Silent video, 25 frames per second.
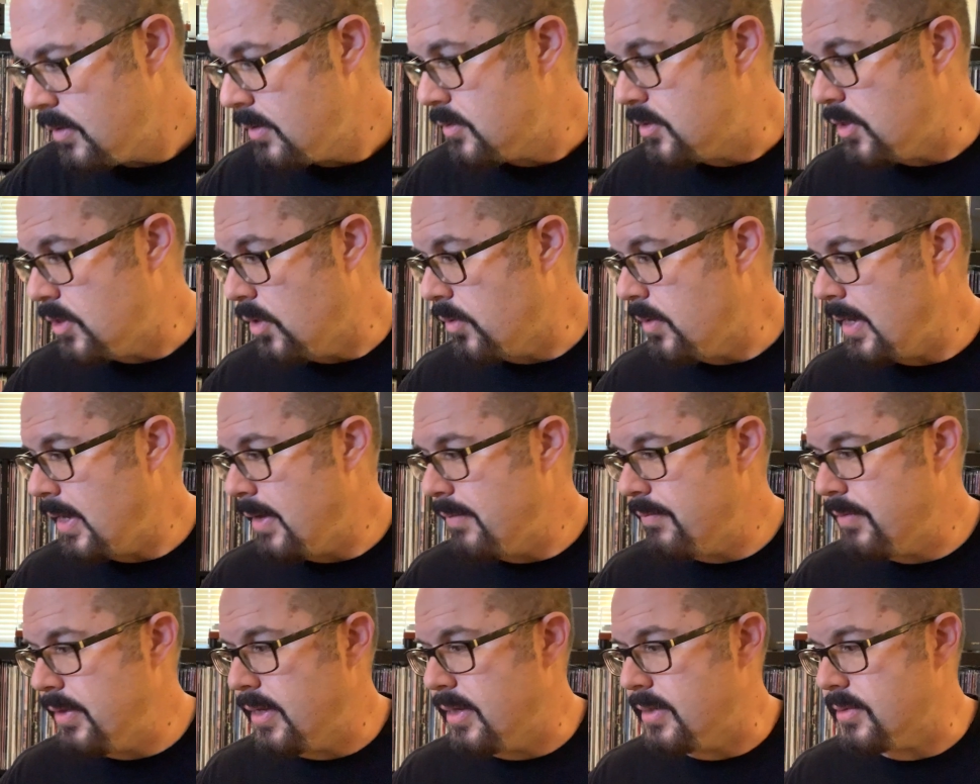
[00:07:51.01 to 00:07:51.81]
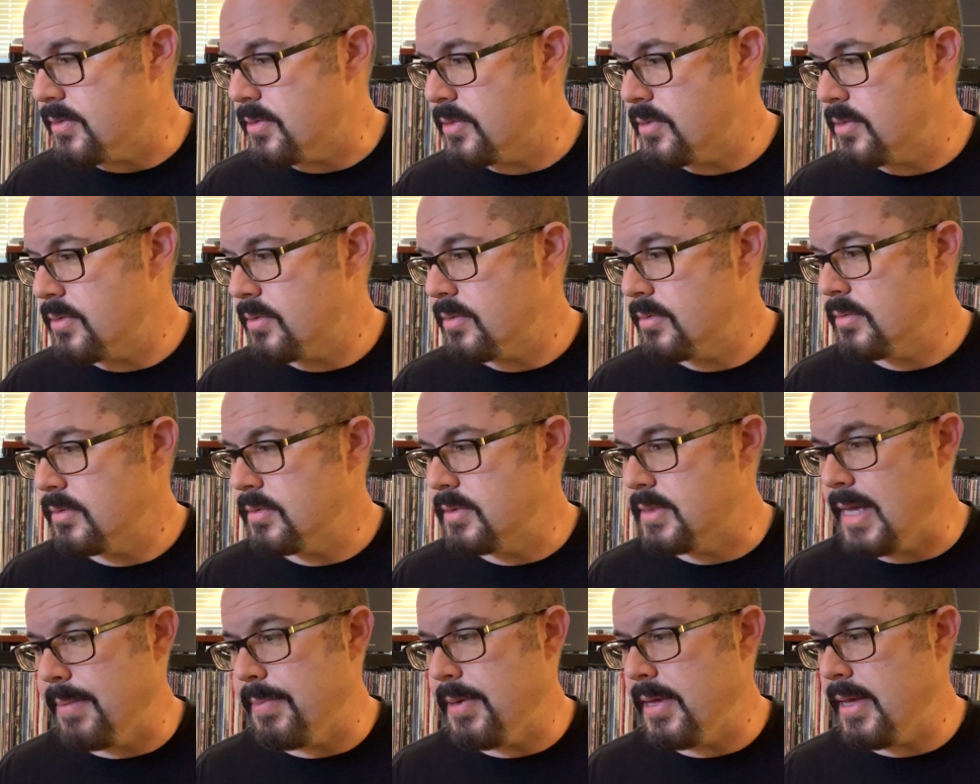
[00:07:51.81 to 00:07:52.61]
Don't have this.
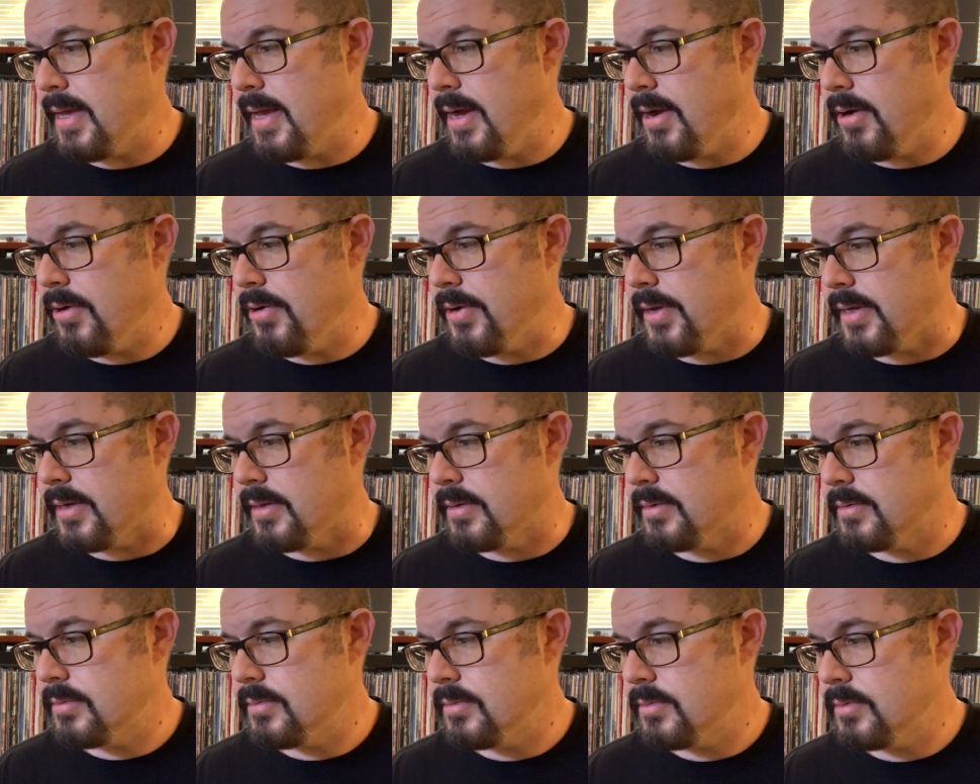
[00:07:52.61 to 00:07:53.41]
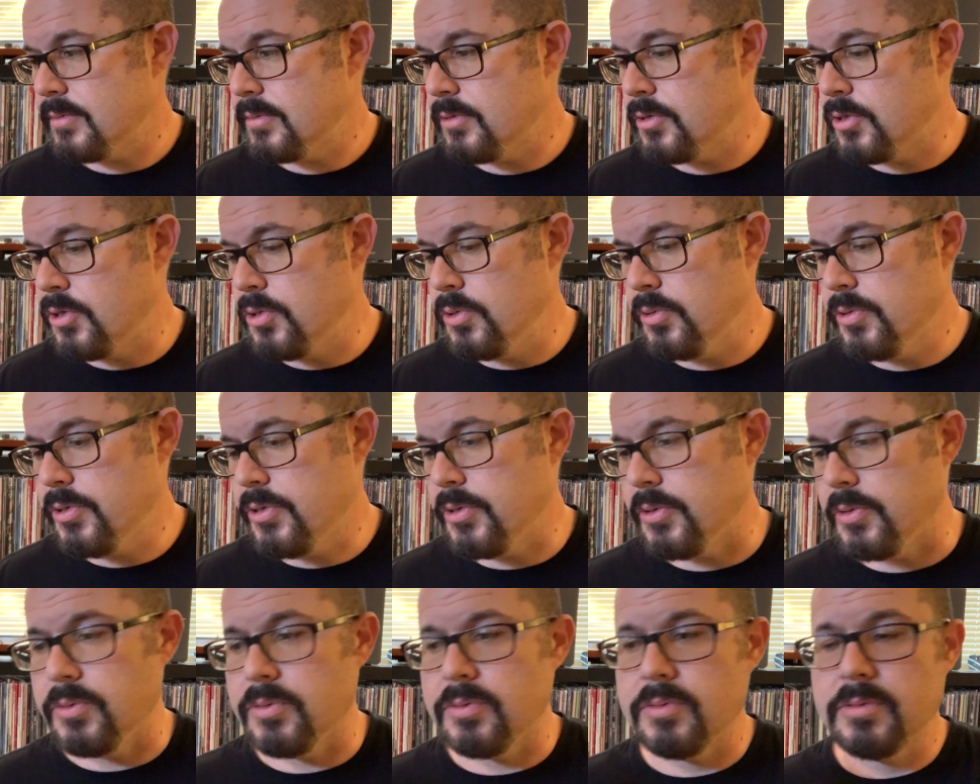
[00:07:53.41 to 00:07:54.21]
Debbie Harry,
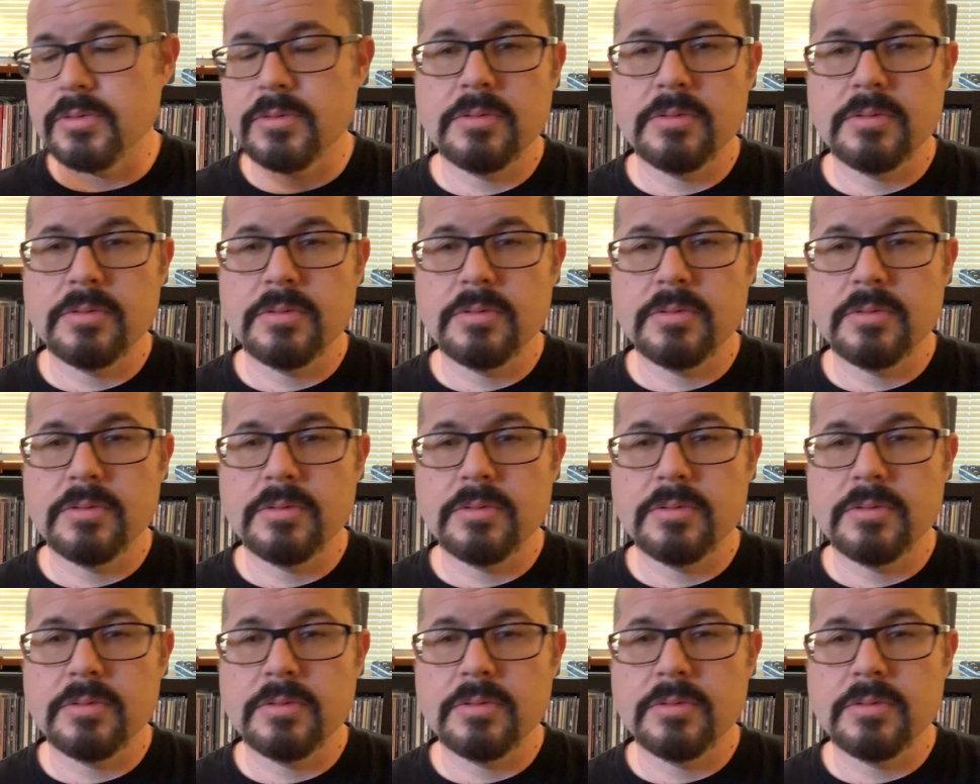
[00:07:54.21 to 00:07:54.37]
KooKoo.